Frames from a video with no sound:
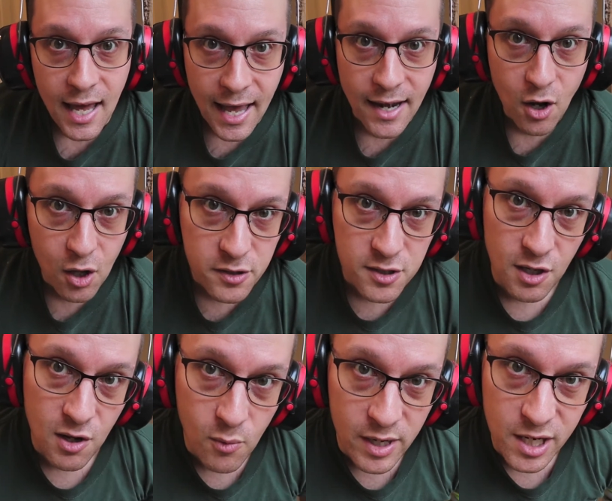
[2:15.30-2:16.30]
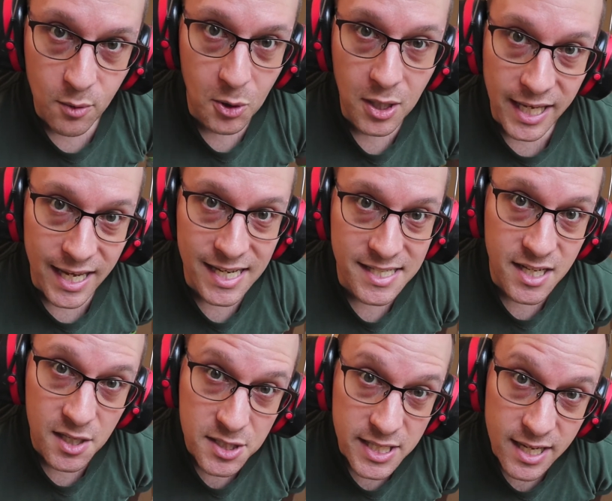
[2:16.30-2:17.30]
And also when you're working in
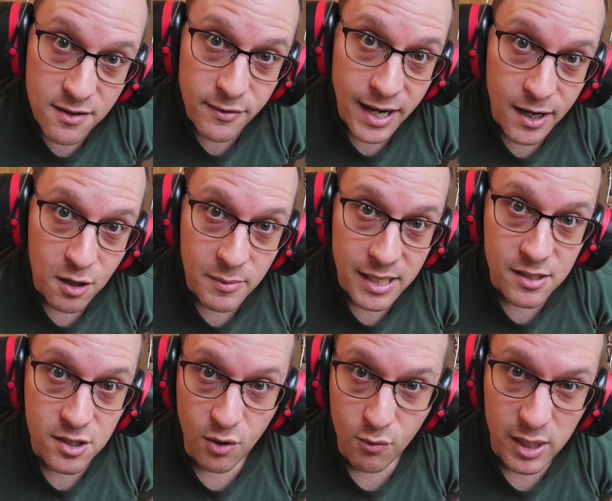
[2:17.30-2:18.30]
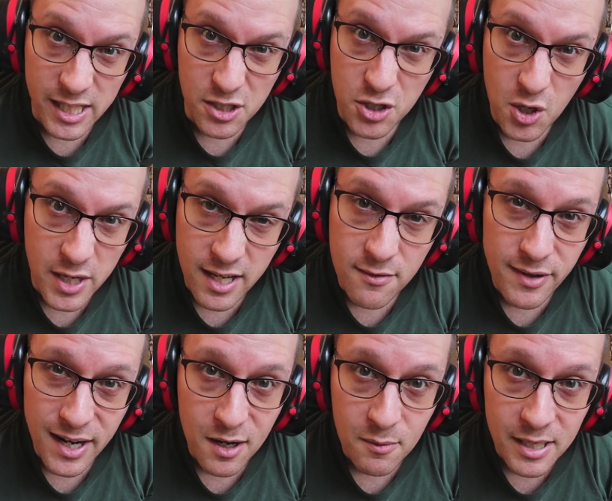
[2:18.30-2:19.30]
dusty environments or really dirty
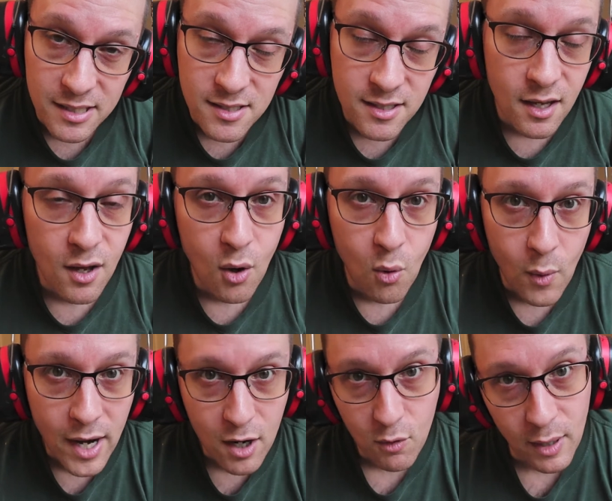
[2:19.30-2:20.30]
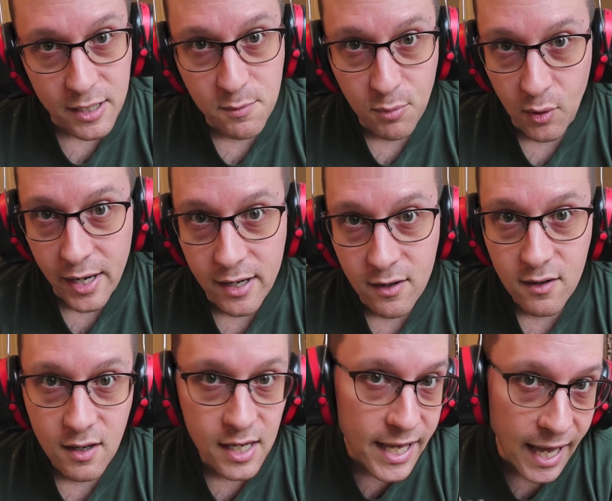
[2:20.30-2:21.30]
environments, wear a
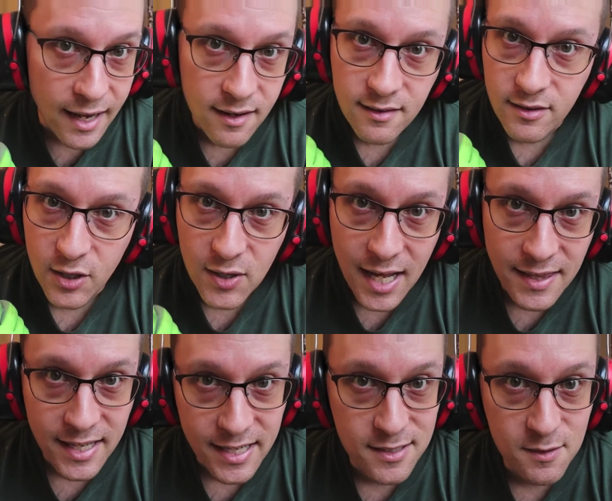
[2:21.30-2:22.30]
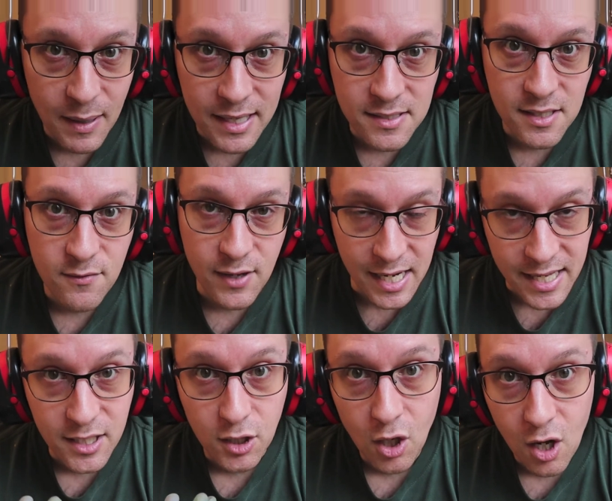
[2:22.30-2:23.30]
respirator. Again, they're not that expensive, and in
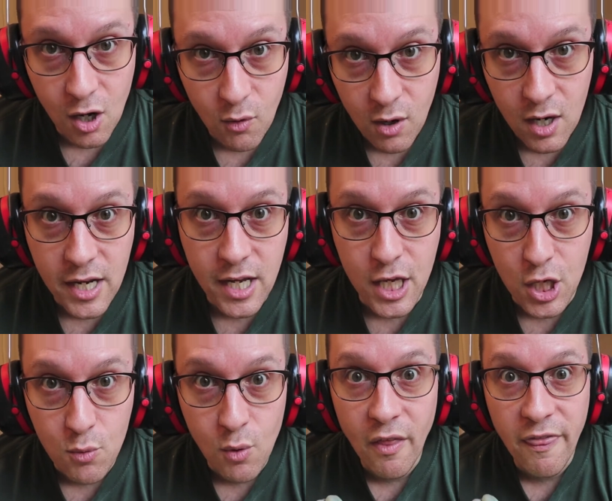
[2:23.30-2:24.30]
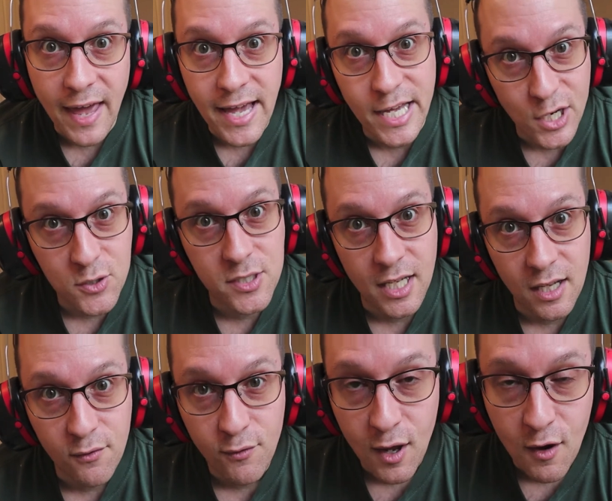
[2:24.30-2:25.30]
the long run, you will thank
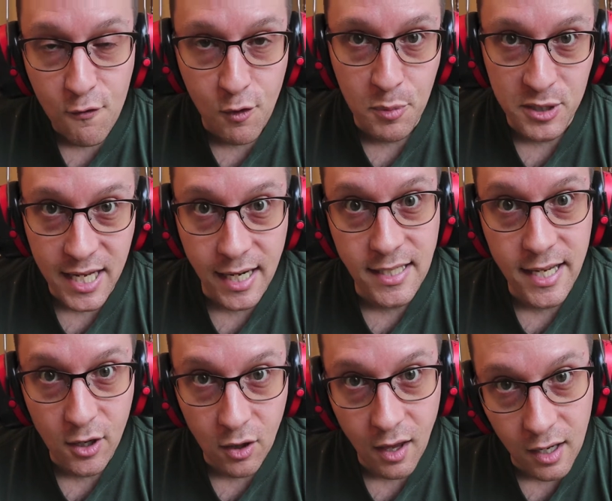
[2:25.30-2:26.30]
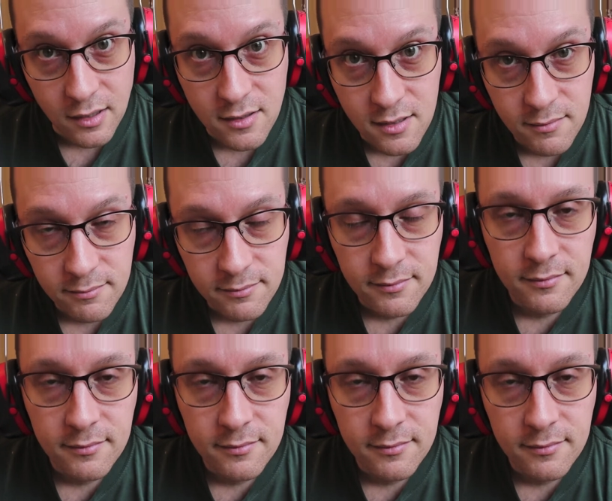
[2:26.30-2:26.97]
yourself for protecting your lungs.